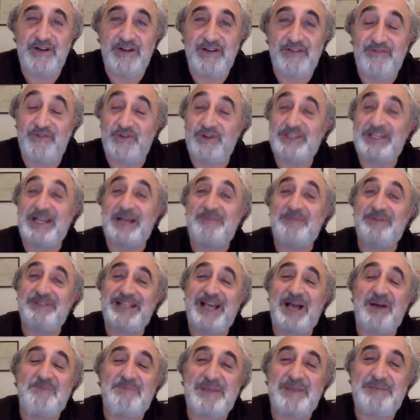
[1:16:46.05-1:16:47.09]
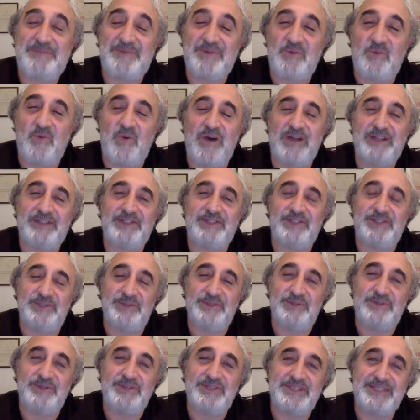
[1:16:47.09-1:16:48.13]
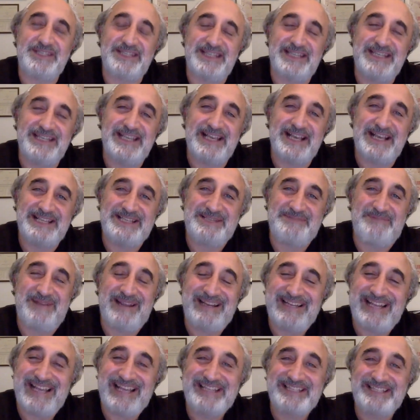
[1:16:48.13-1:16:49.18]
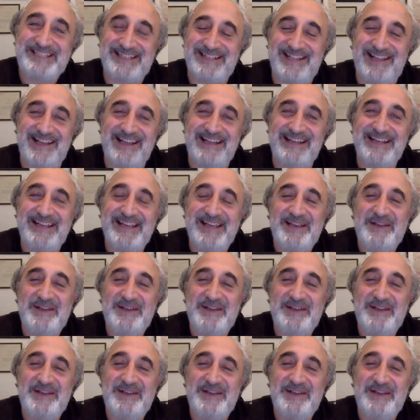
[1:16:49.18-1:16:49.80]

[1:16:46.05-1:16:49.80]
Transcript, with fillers: For example, now people want to see as my next line